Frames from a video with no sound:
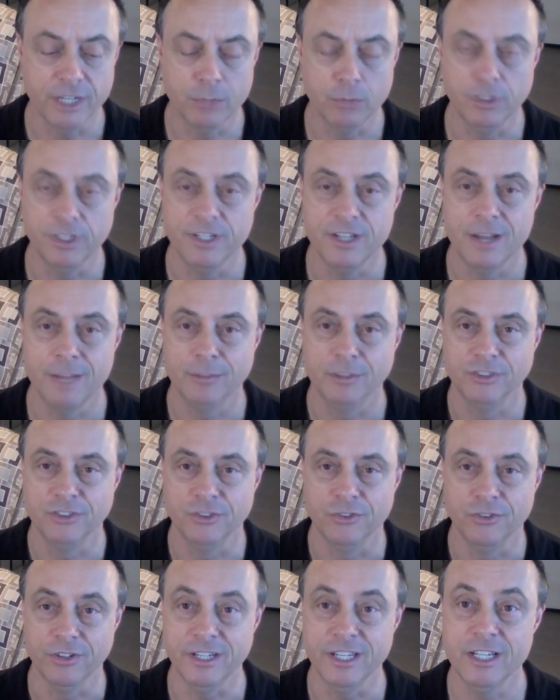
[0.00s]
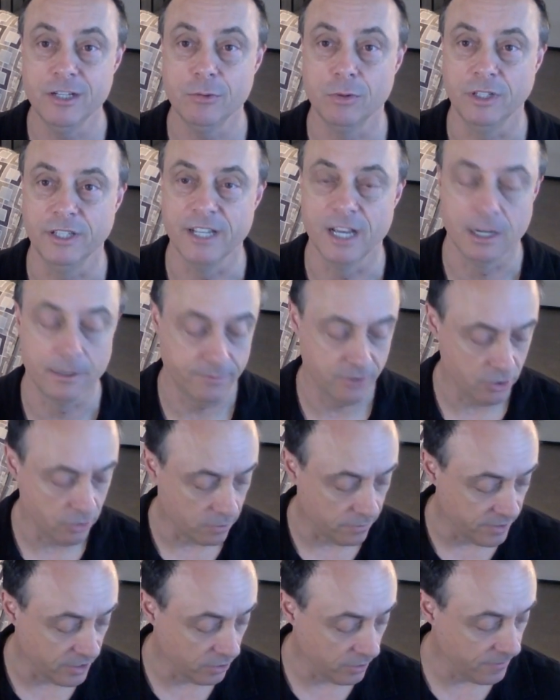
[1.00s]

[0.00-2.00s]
equally tempered, so they're equally out of tune.